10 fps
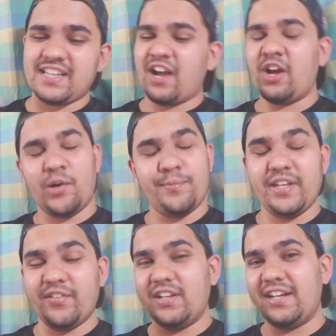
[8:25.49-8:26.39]
I hope
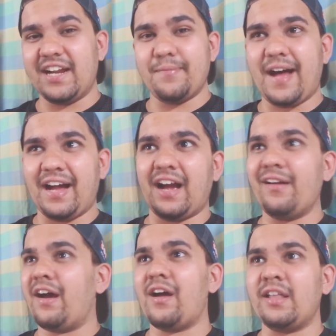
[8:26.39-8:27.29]
they will get back.
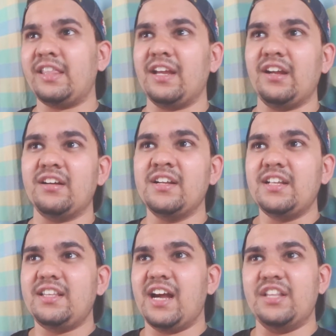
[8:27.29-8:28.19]
I think
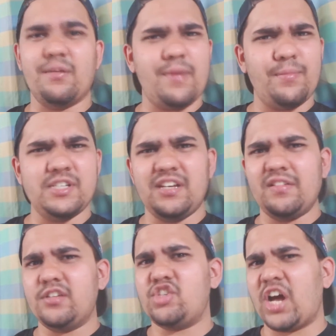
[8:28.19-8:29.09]
the other members,
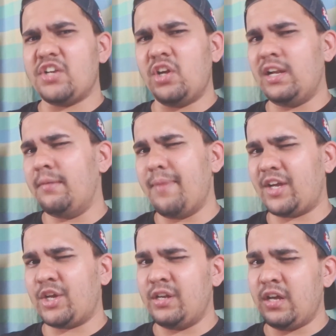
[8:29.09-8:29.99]
even Chanyeol and
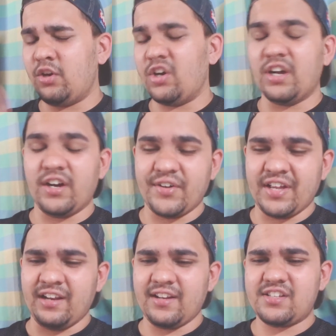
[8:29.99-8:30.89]
Baekhyun, are gonna
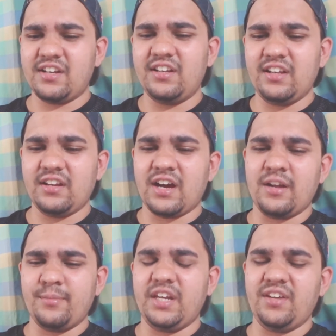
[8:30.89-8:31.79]
enlist in the
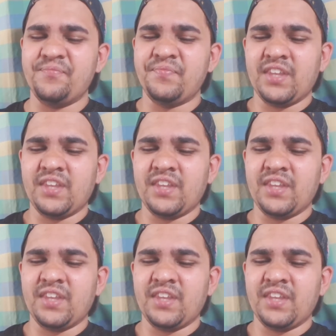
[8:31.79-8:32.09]
army.